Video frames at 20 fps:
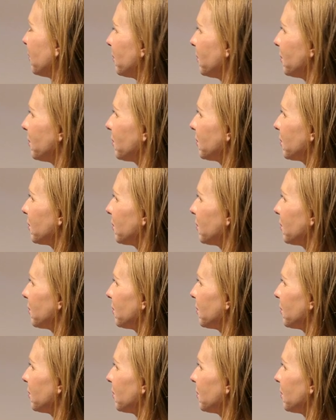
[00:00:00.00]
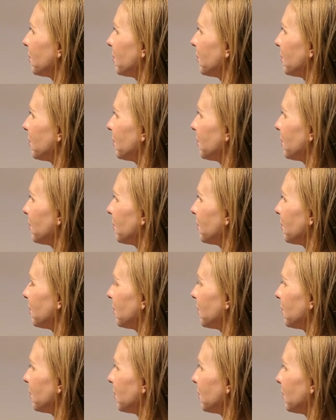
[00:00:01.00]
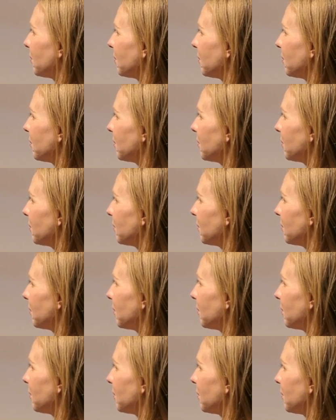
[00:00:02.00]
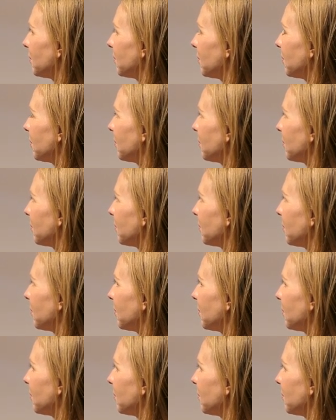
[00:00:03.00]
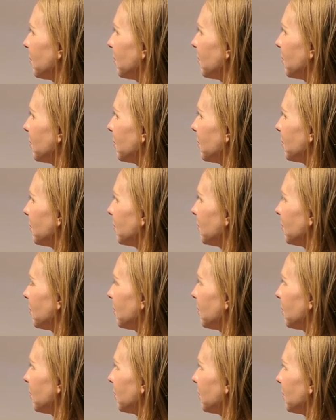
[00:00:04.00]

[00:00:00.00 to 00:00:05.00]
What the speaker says: [no speech]